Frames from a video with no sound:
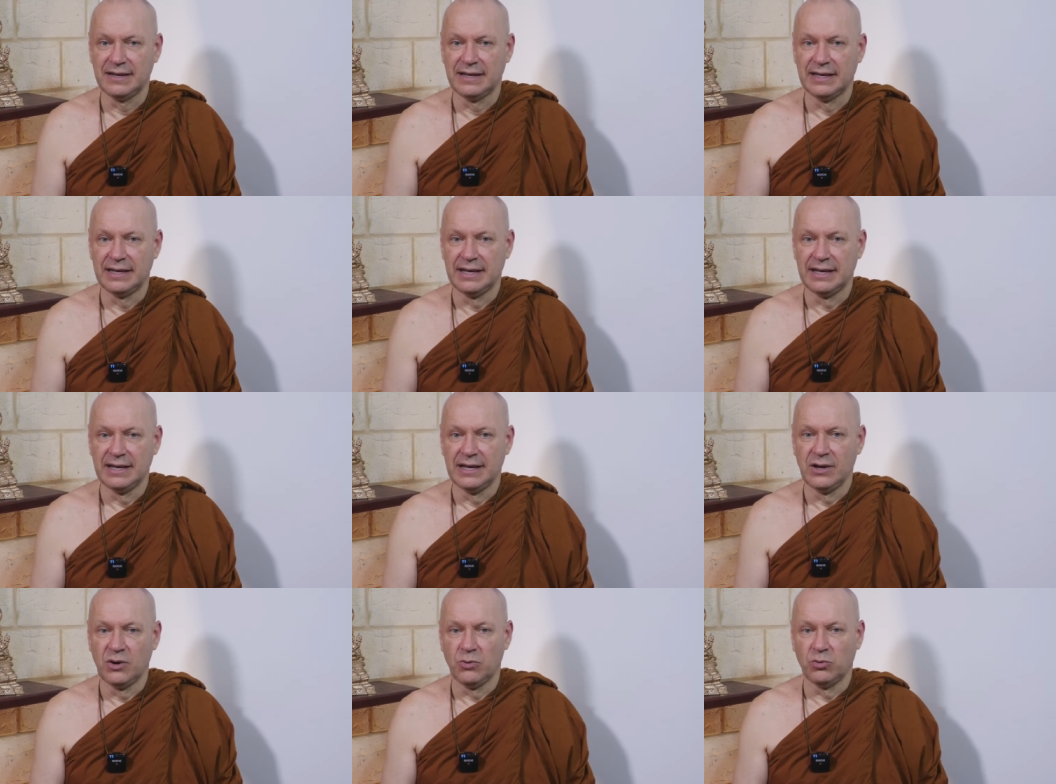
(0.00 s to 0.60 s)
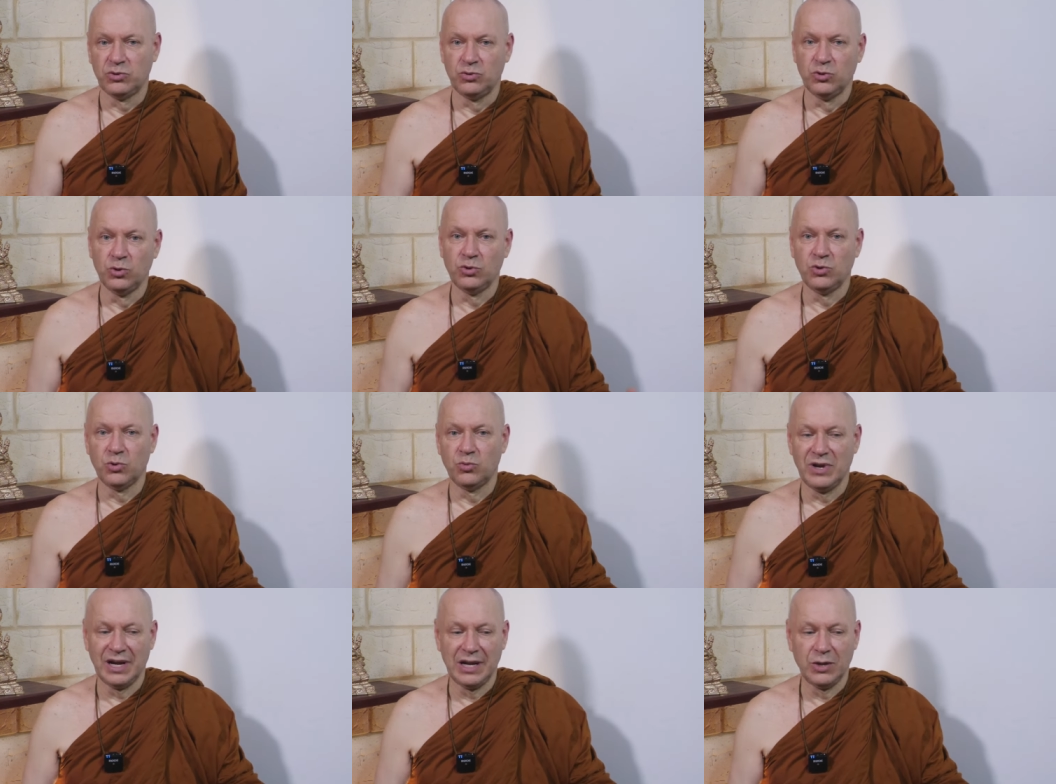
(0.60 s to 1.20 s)
Uh, Do
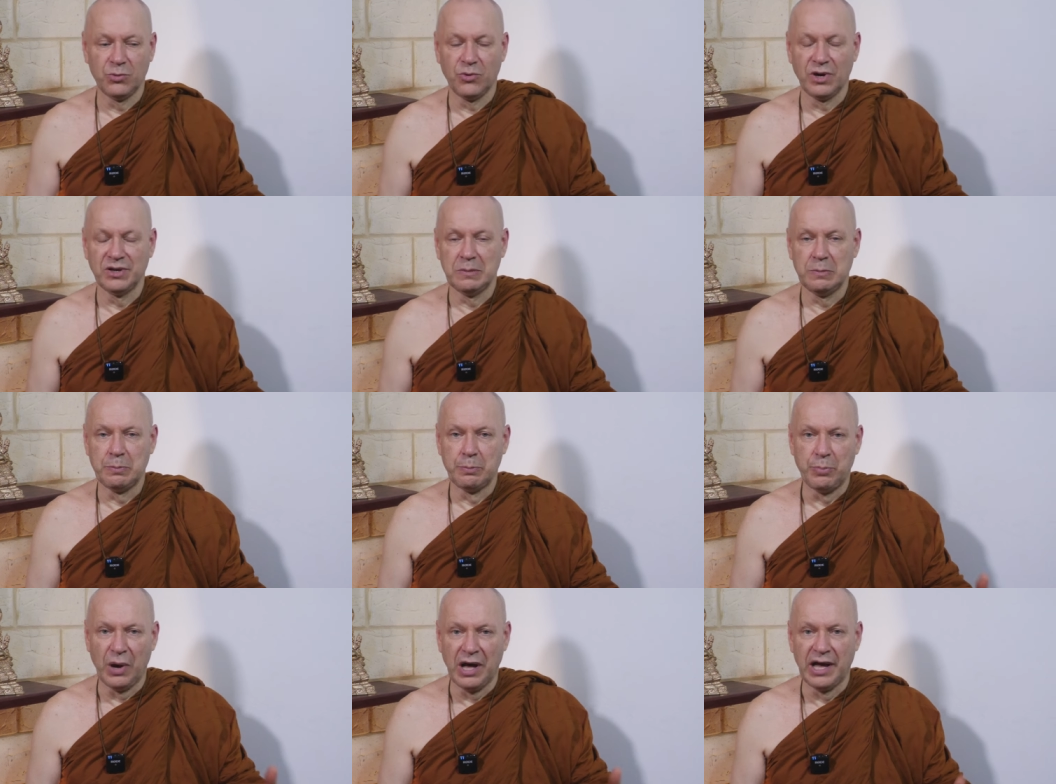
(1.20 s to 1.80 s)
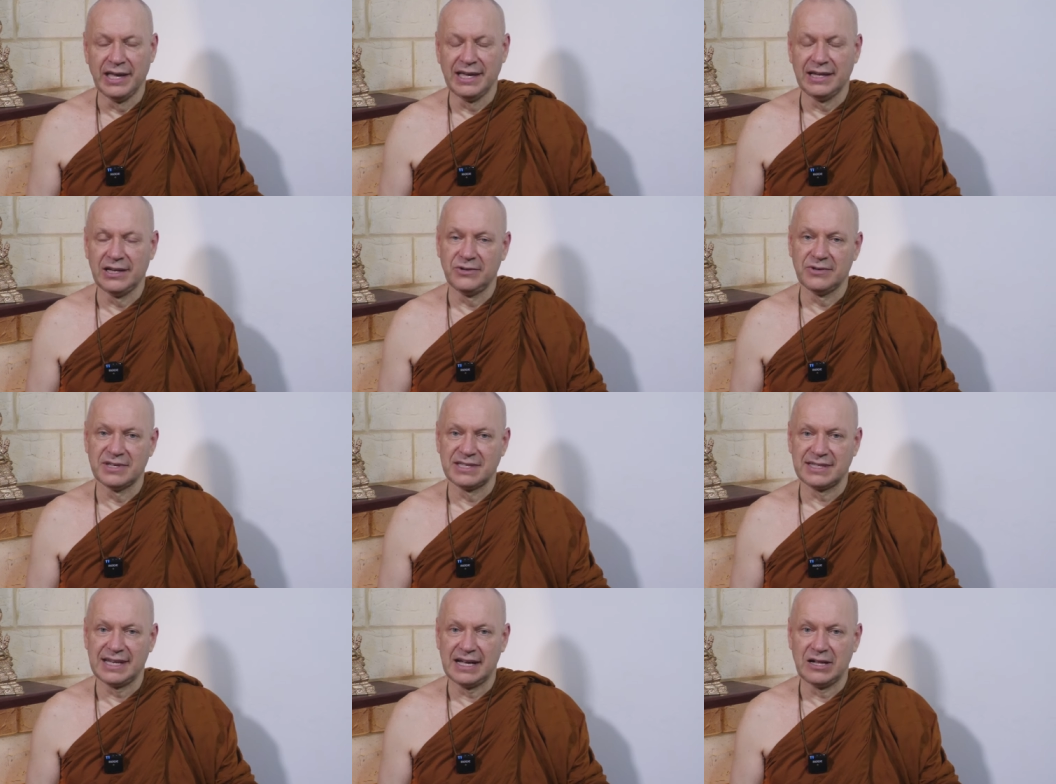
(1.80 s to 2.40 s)
you really want to bind
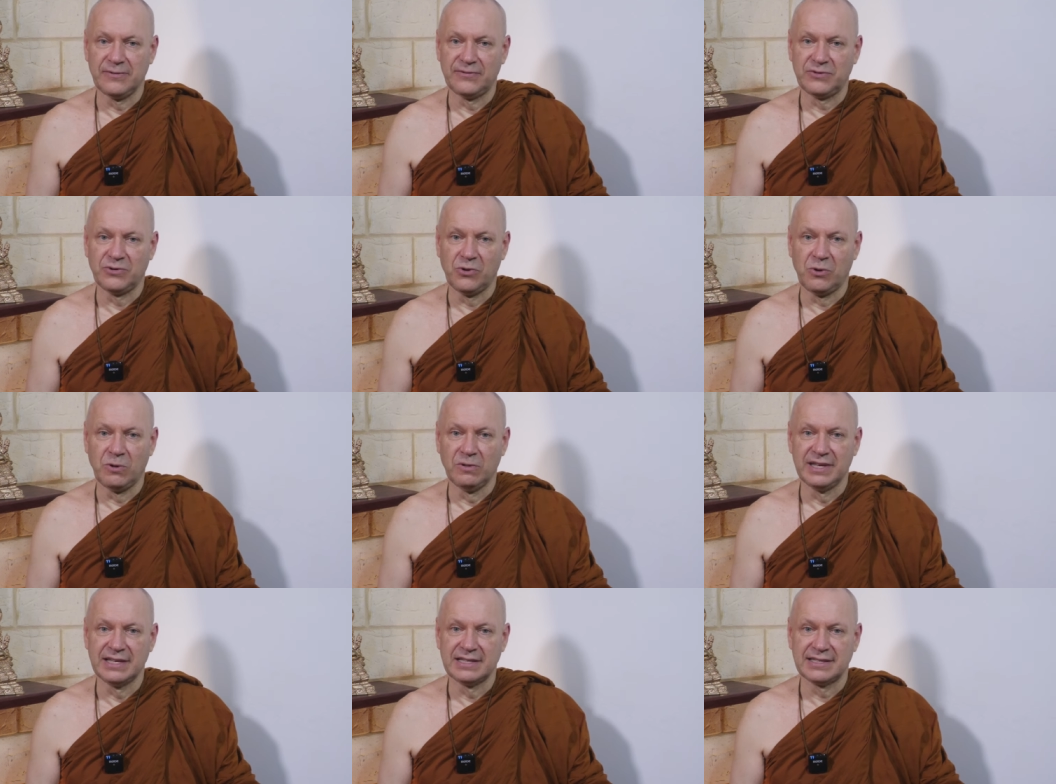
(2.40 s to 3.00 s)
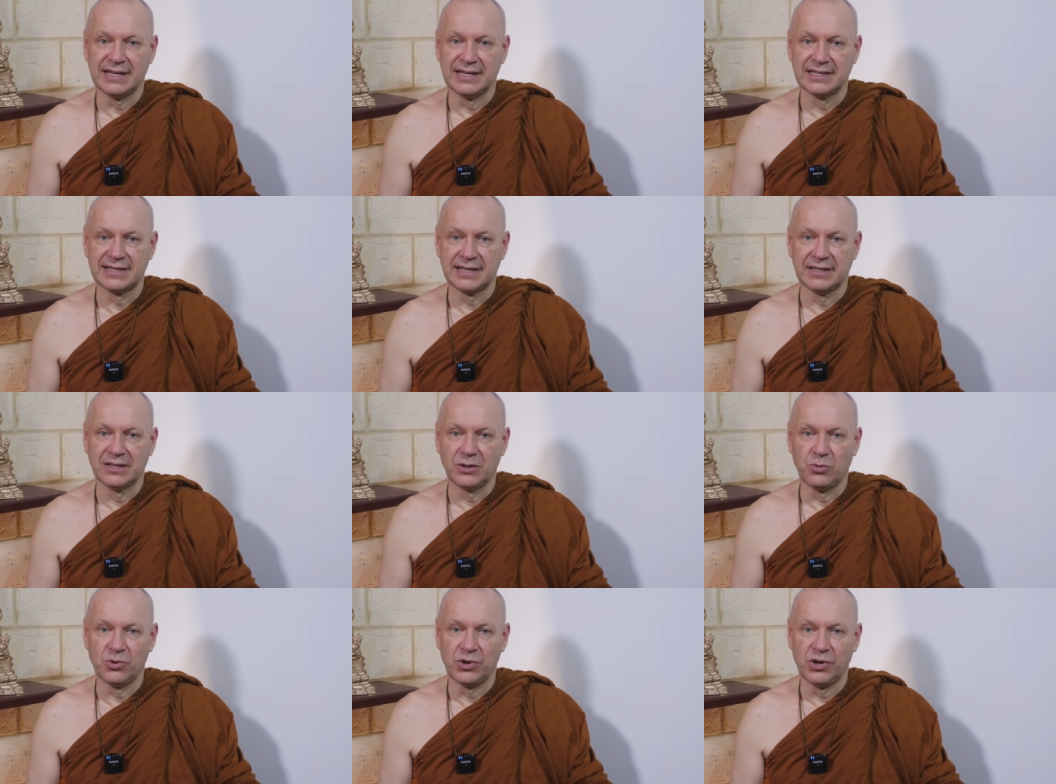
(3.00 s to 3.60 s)
yourself to all these things in
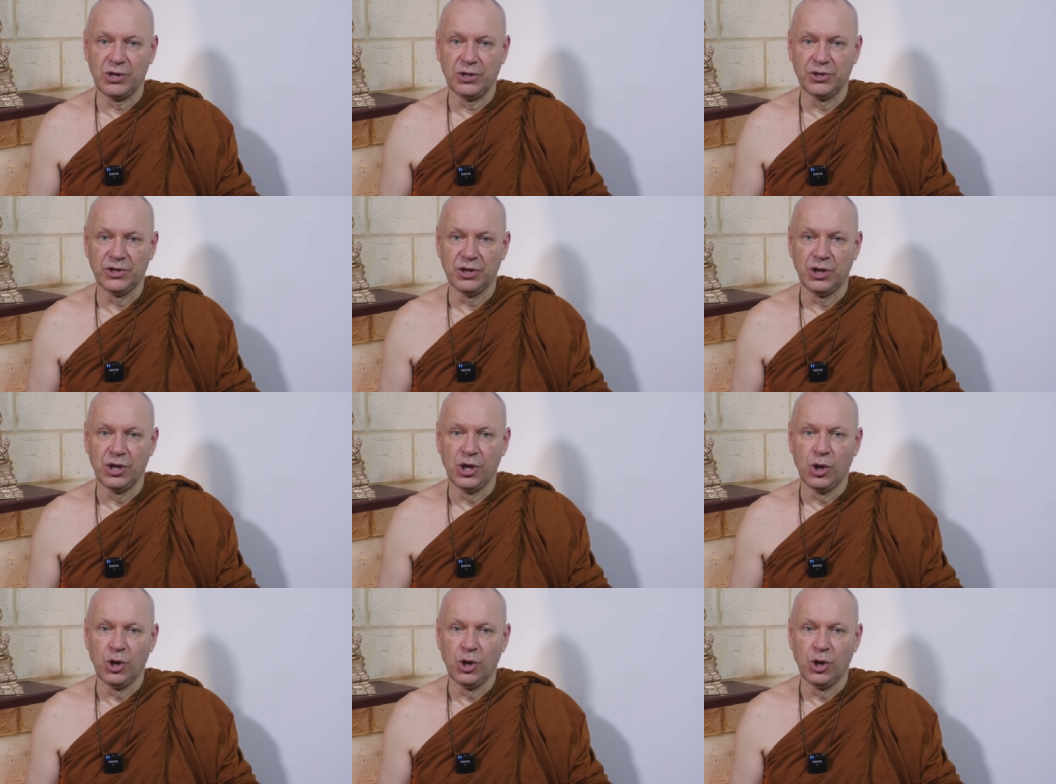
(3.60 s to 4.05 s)
the world?